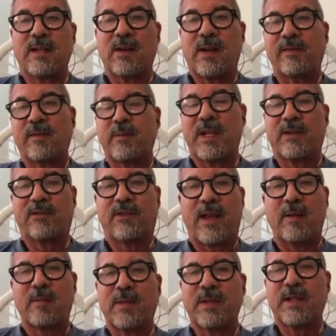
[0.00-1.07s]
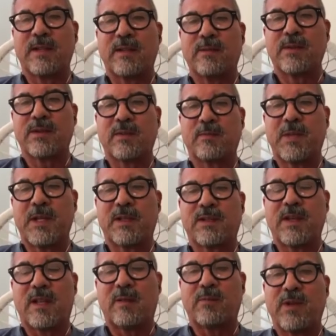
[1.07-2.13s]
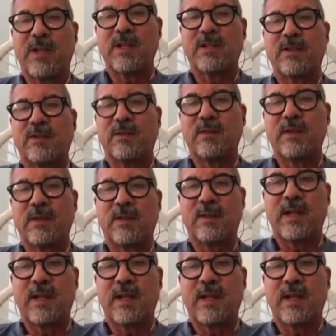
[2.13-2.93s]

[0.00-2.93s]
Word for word: you know, I have a big family and it was a big celebration.